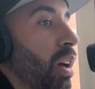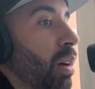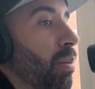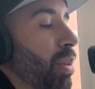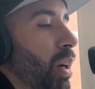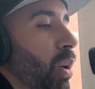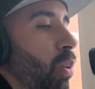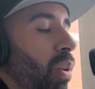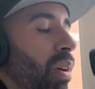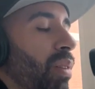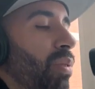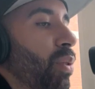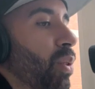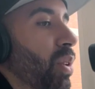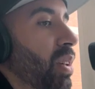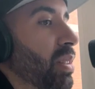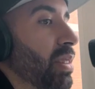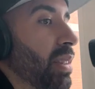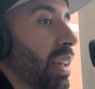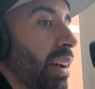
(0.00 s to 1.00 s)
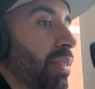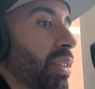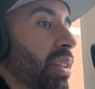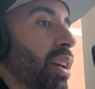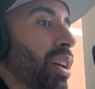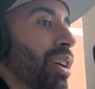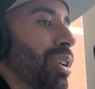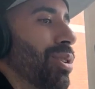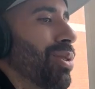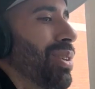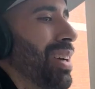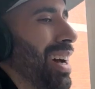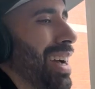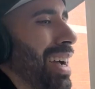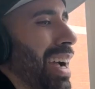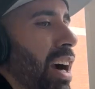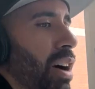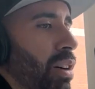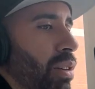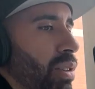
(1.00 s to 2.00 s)
But at 147, you got
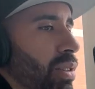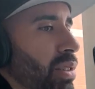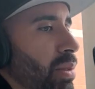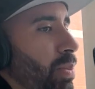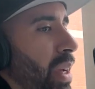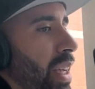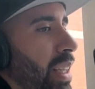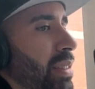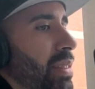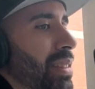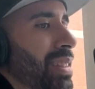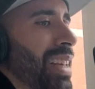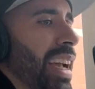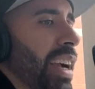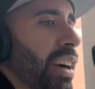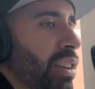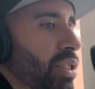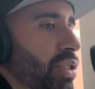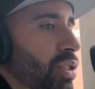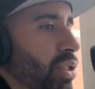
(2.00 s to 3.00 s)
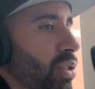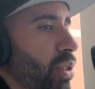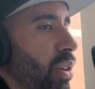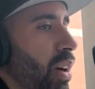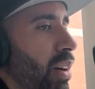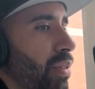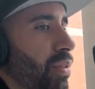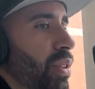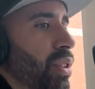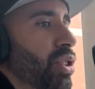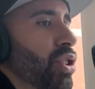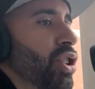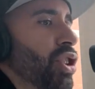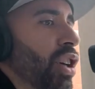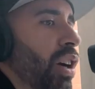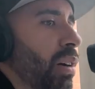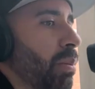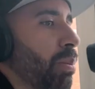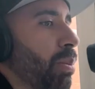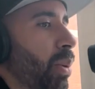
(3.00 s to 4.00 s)
Errol Spence, Terrence Crawford,
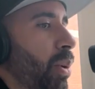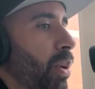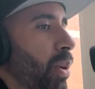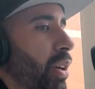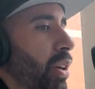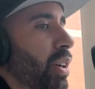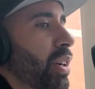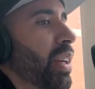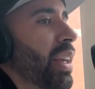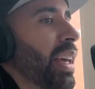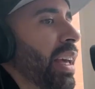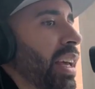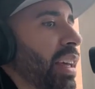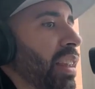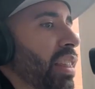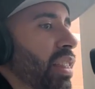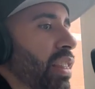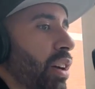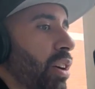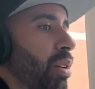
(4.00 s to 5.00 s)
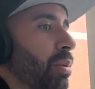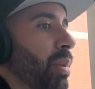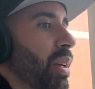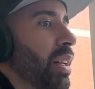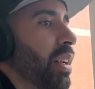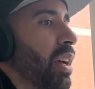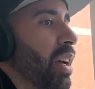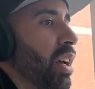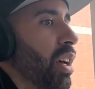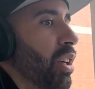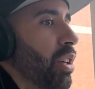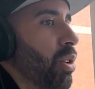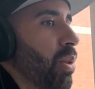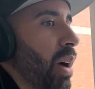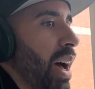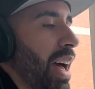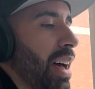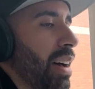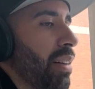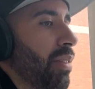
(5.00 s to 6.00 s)
Sean Porter, Keith Thurman. You
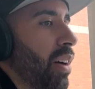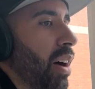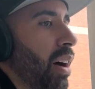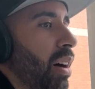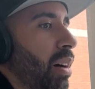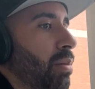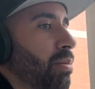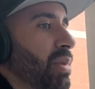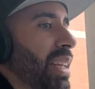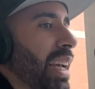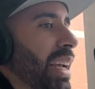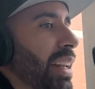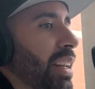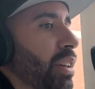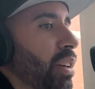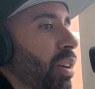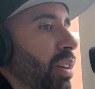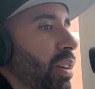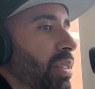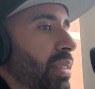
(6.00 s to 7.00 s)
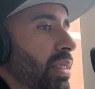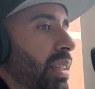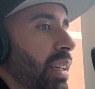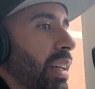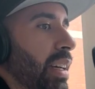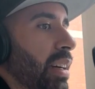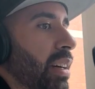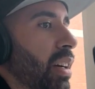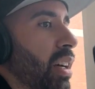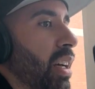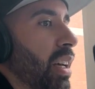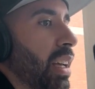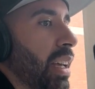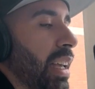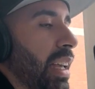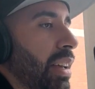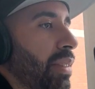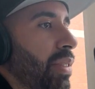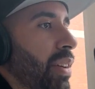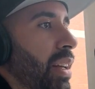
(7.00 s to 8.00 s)
have Danny Garcia,
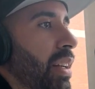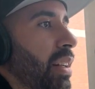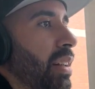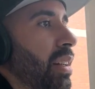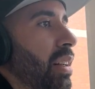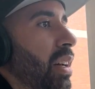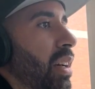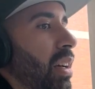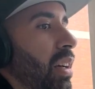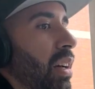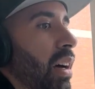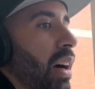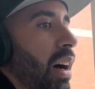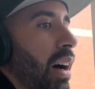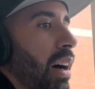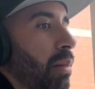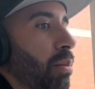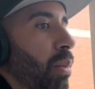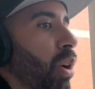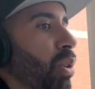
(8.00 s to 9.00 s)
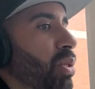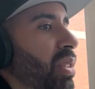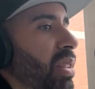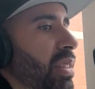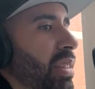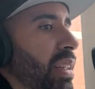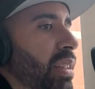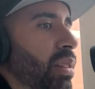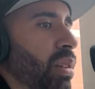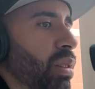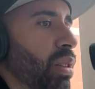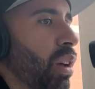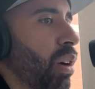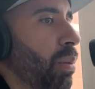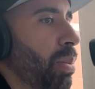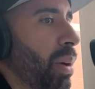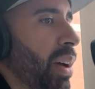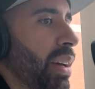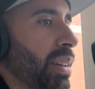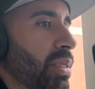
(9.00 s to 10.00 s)
even Josecito
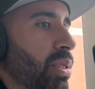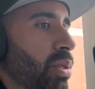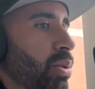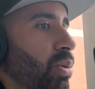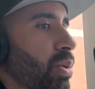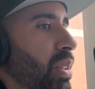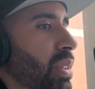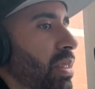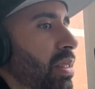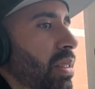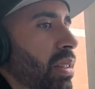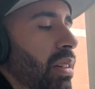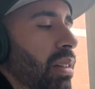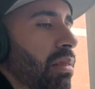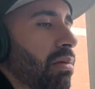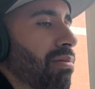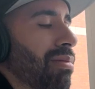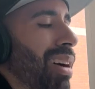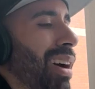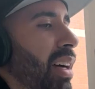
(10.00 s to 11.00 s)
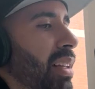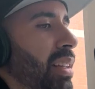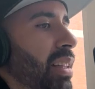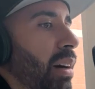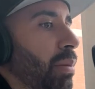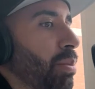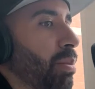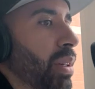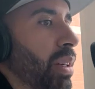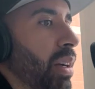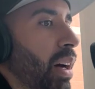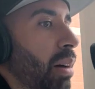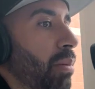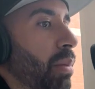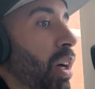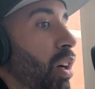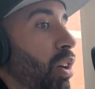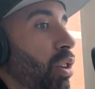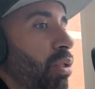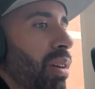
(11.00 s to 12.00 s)
Lopez, who is on the up and up.
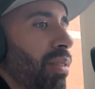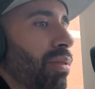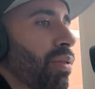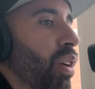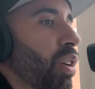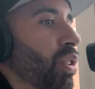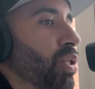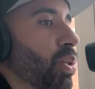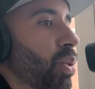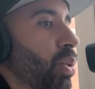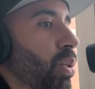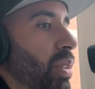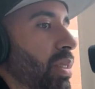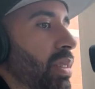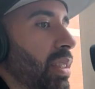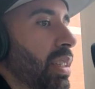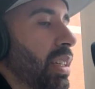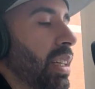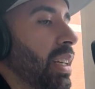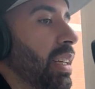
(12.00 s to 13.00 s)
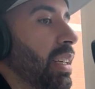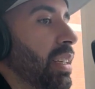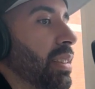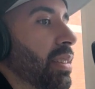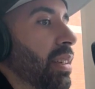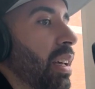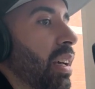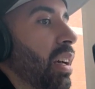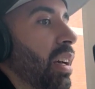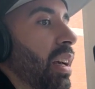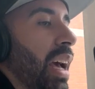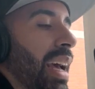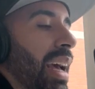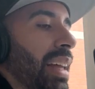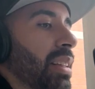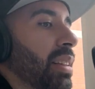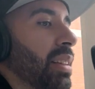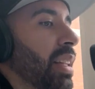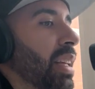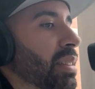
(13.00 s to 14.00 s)
You have Virgil Ortiz.
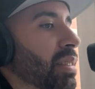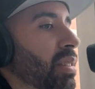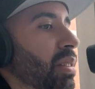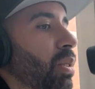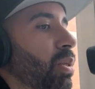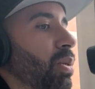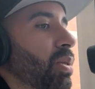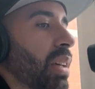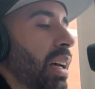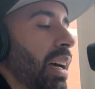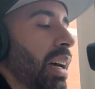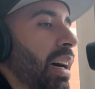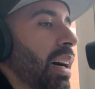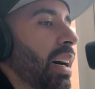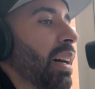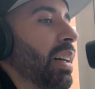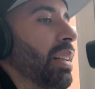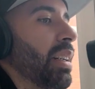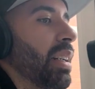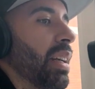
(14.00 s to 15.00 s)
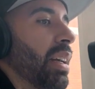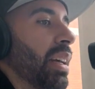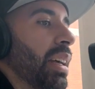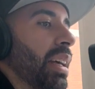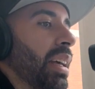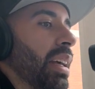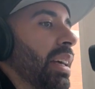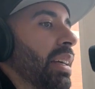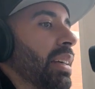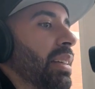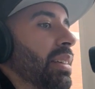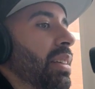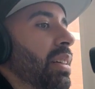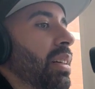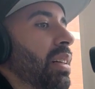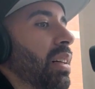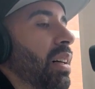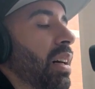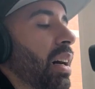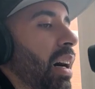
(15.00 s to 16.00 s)
And the list goes on and
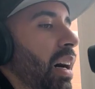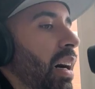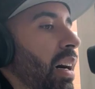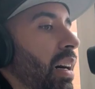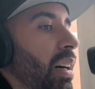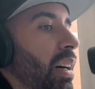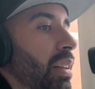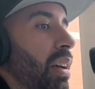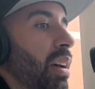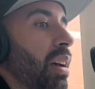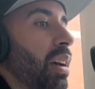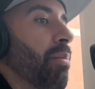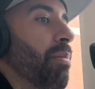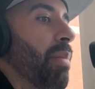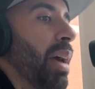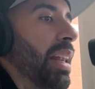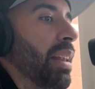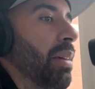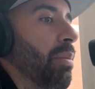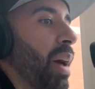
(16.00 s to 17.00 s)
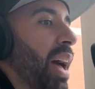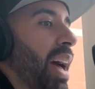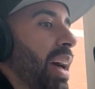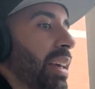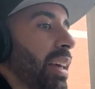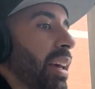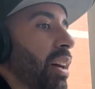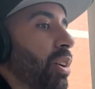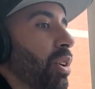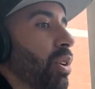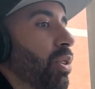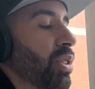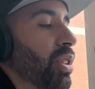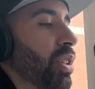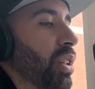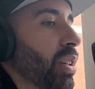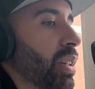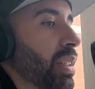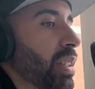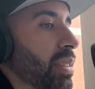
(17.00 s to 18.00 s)
on. Manny Pacquiao, your
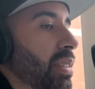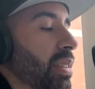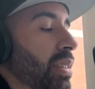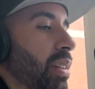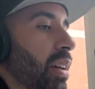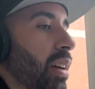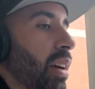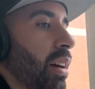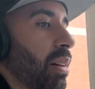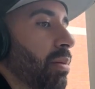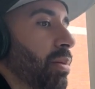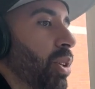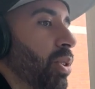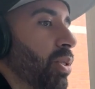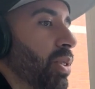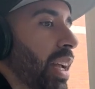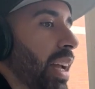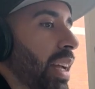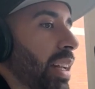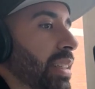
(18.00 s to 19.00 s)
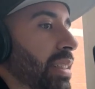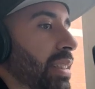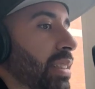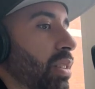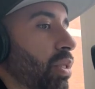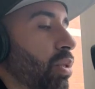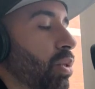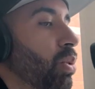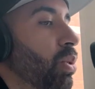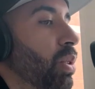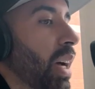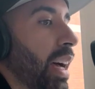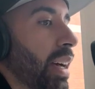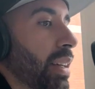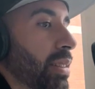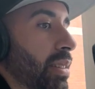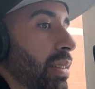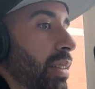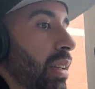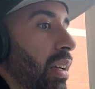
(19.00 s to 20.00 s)
Dennis
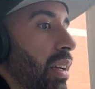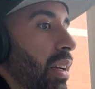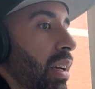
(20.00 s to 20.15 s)
Ugas.